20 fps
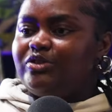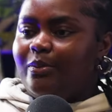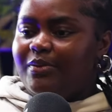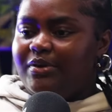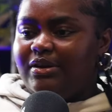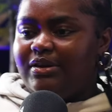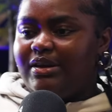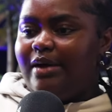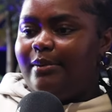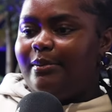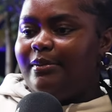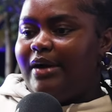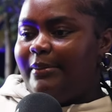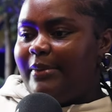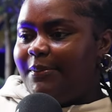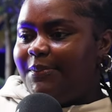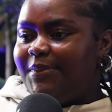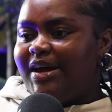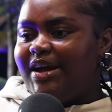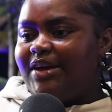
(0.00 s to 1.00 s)
jumping on um,
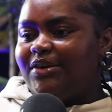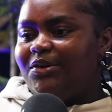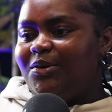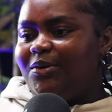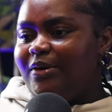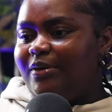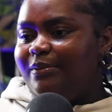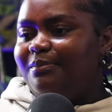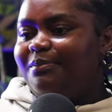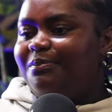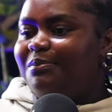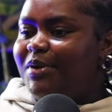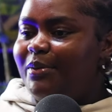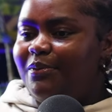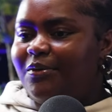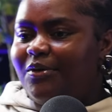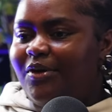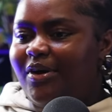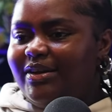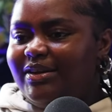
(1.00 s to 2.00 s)
Ama Piano and
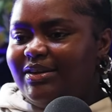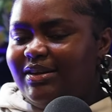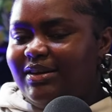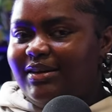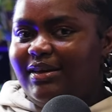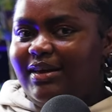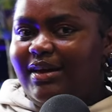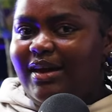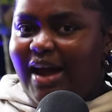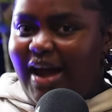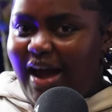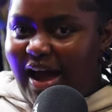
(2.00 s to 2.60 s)
people calling it